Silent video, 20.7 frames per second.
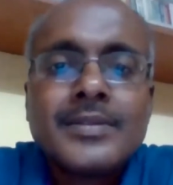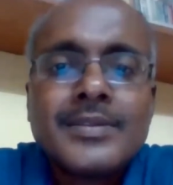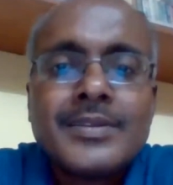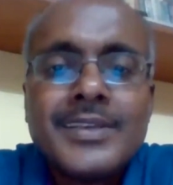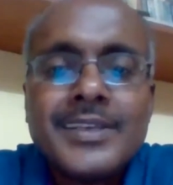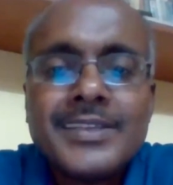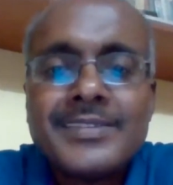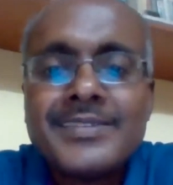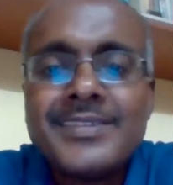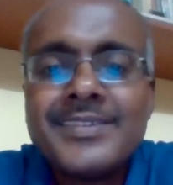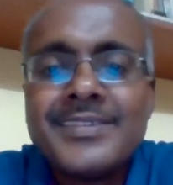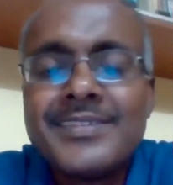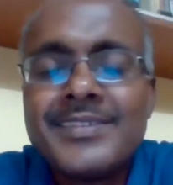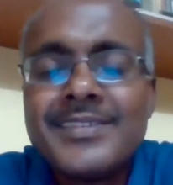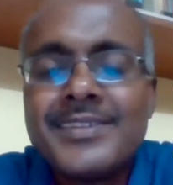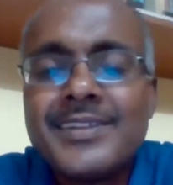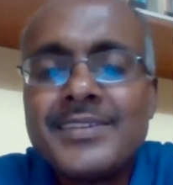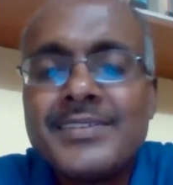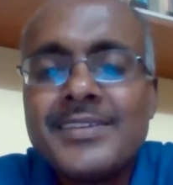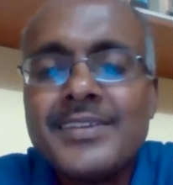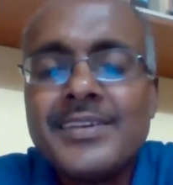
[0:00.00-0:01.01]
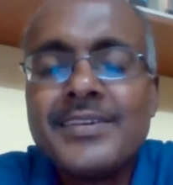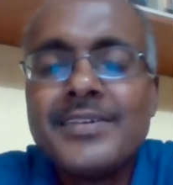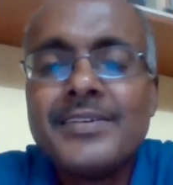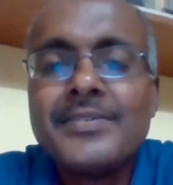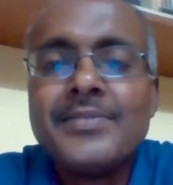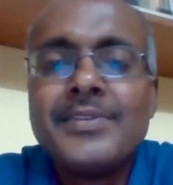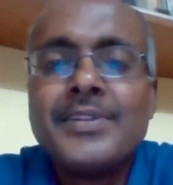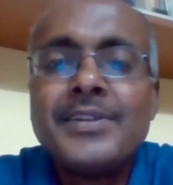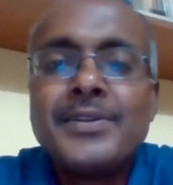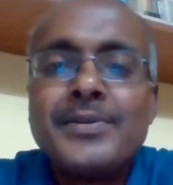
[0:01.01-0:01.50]
Yes, that's a
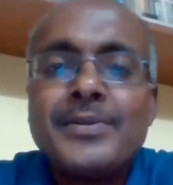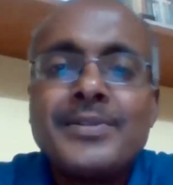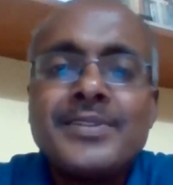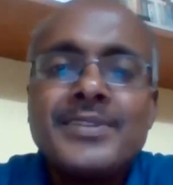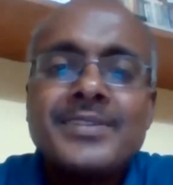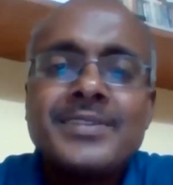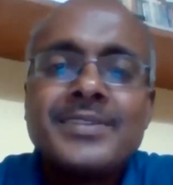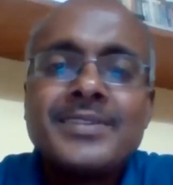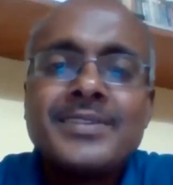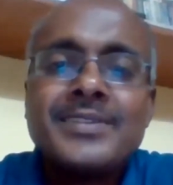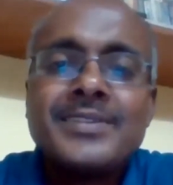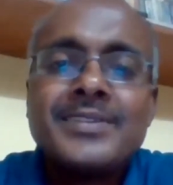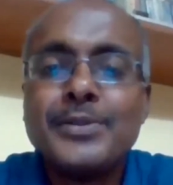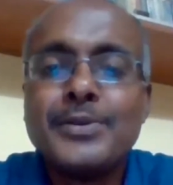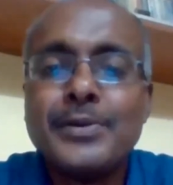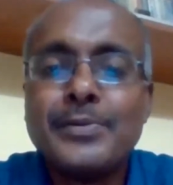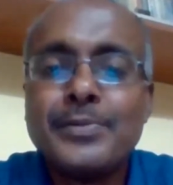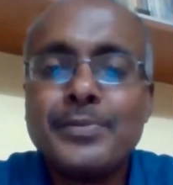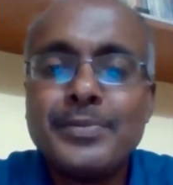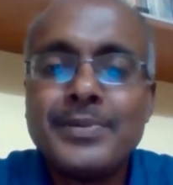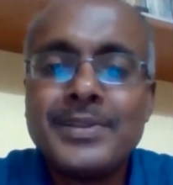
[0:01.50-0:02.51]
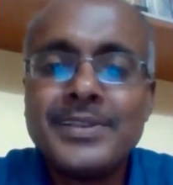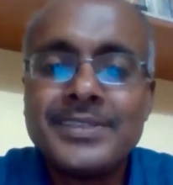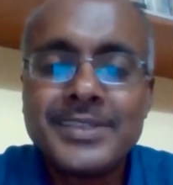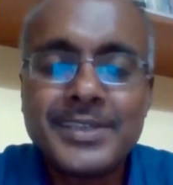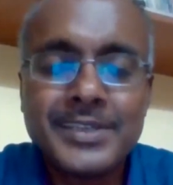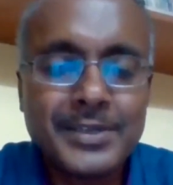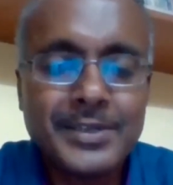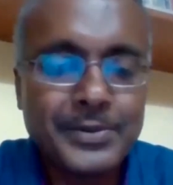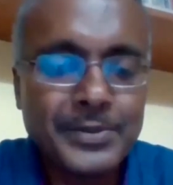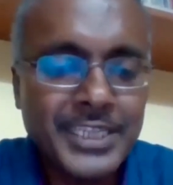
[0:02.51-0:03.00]
very good thing that you have
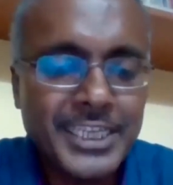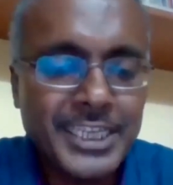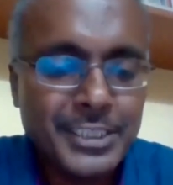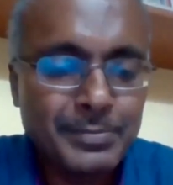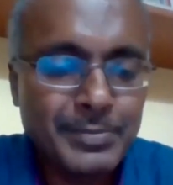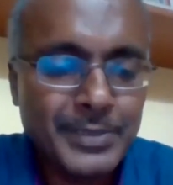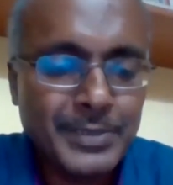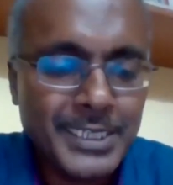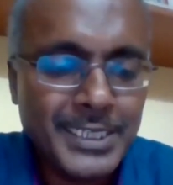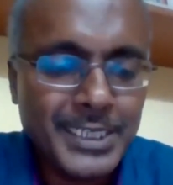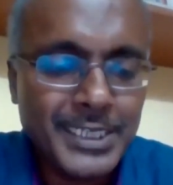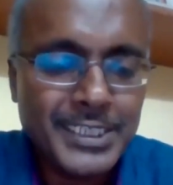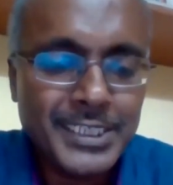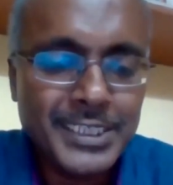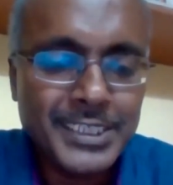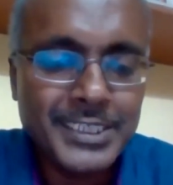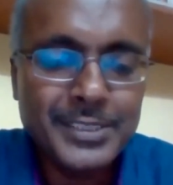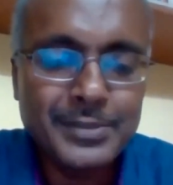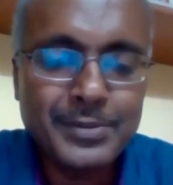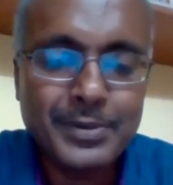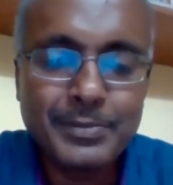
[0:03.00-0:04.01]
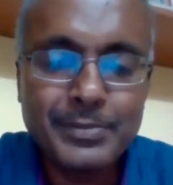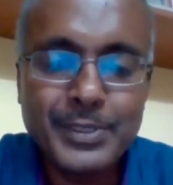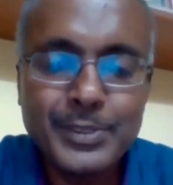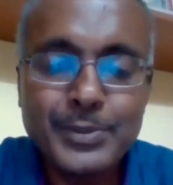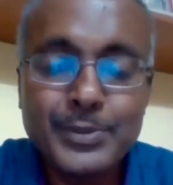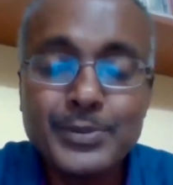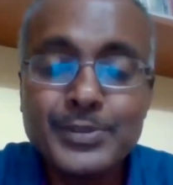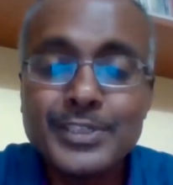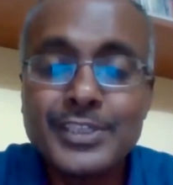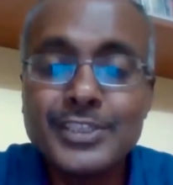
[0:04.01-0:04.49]
listed down the expectations from the
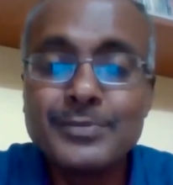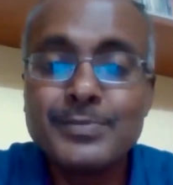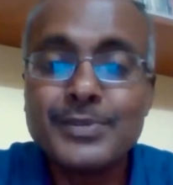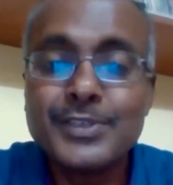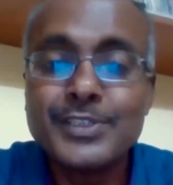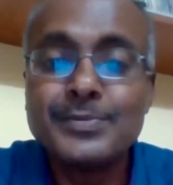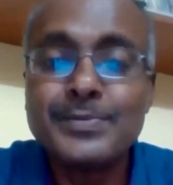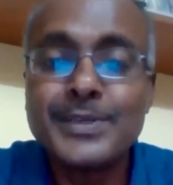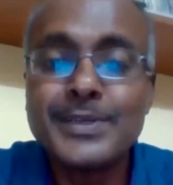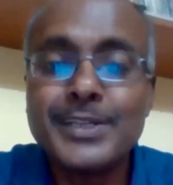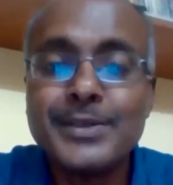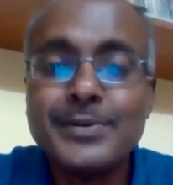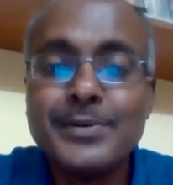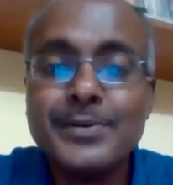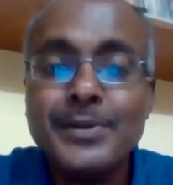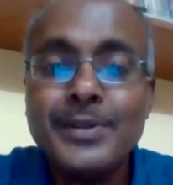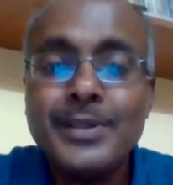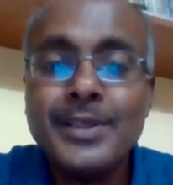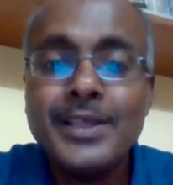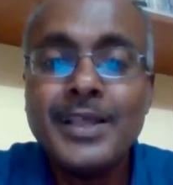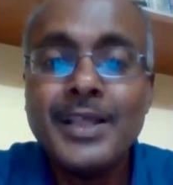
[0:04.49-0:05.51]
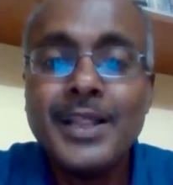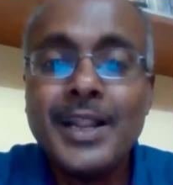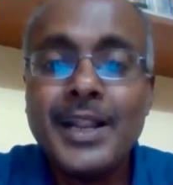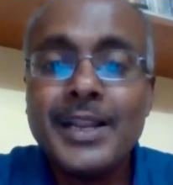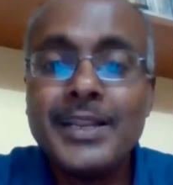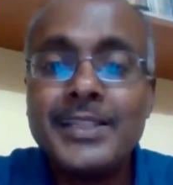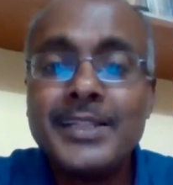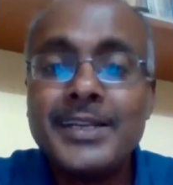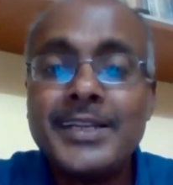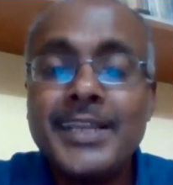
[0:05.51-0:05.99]
user's perspective
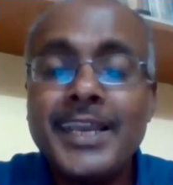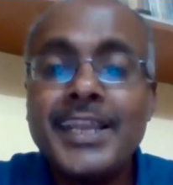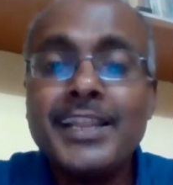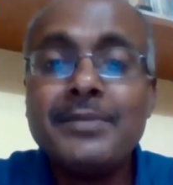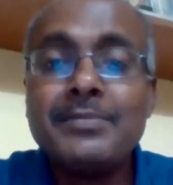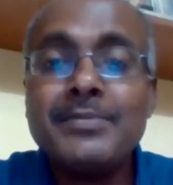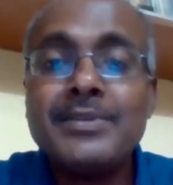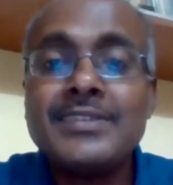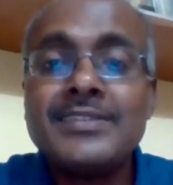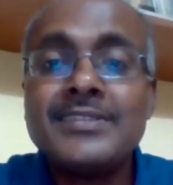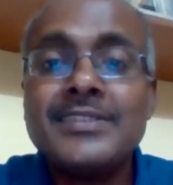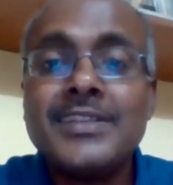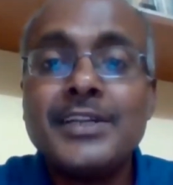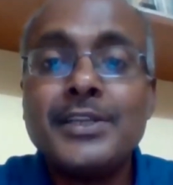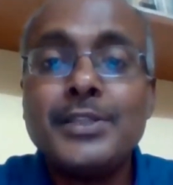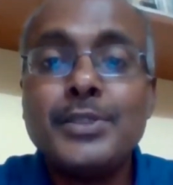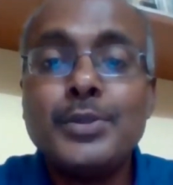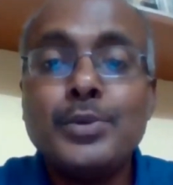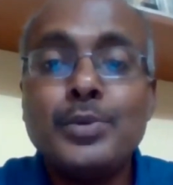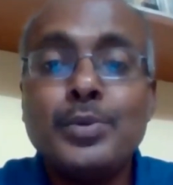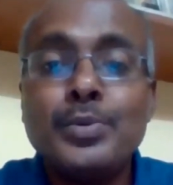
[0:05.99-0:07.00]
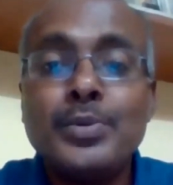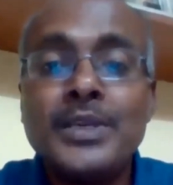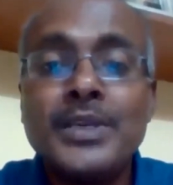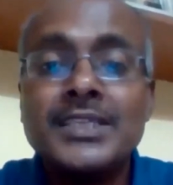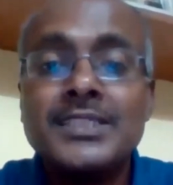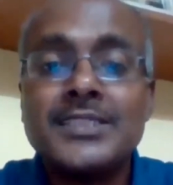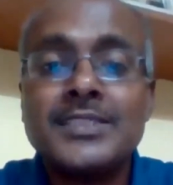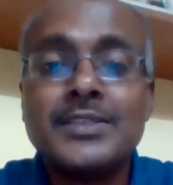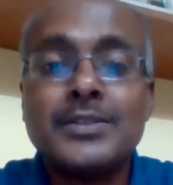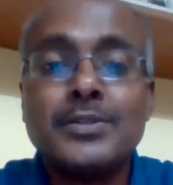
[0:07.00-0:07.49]
and the dilemmas that you
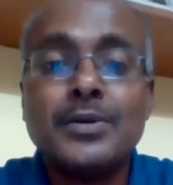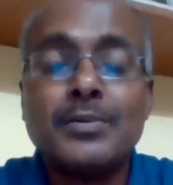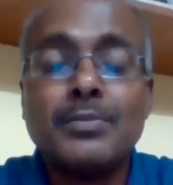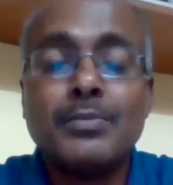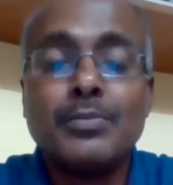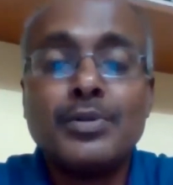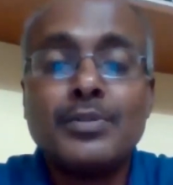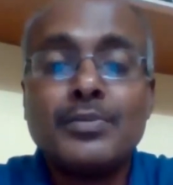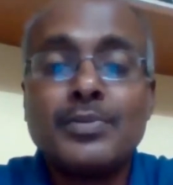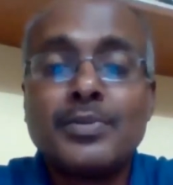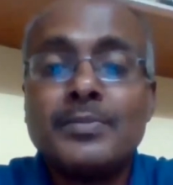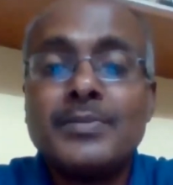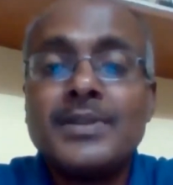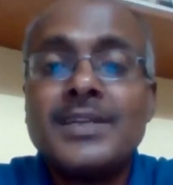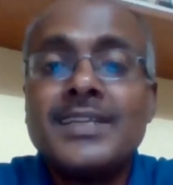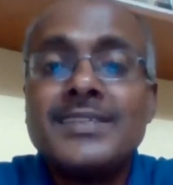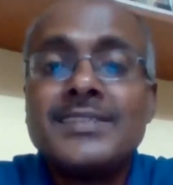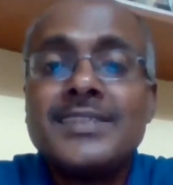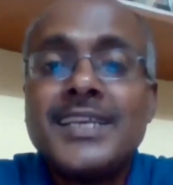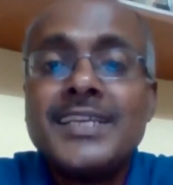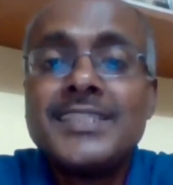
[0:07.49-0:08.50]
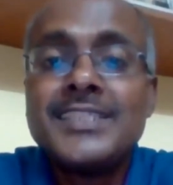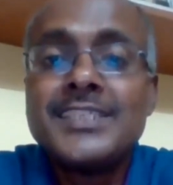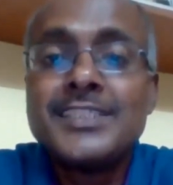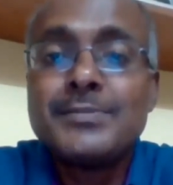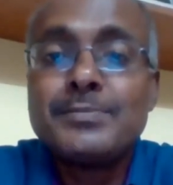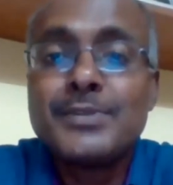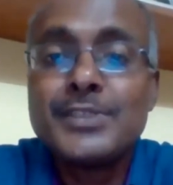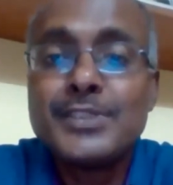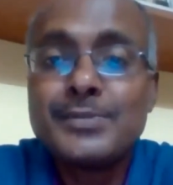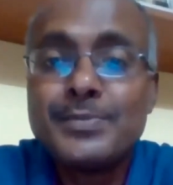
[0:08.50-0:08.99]
face, both from the designer's
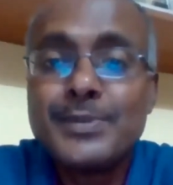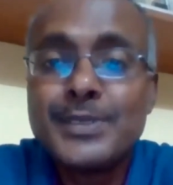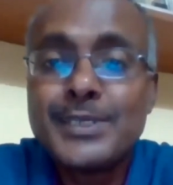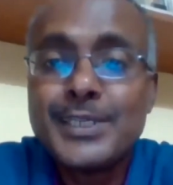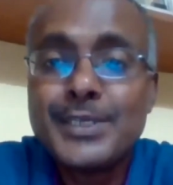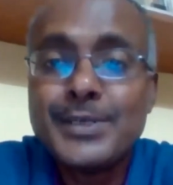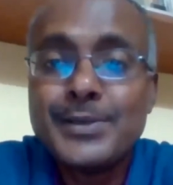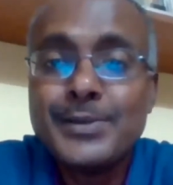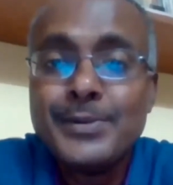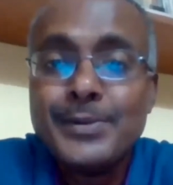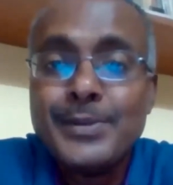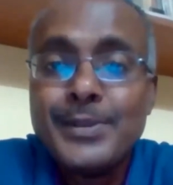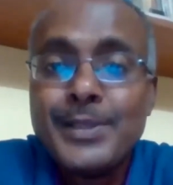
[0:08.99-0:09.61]
perspective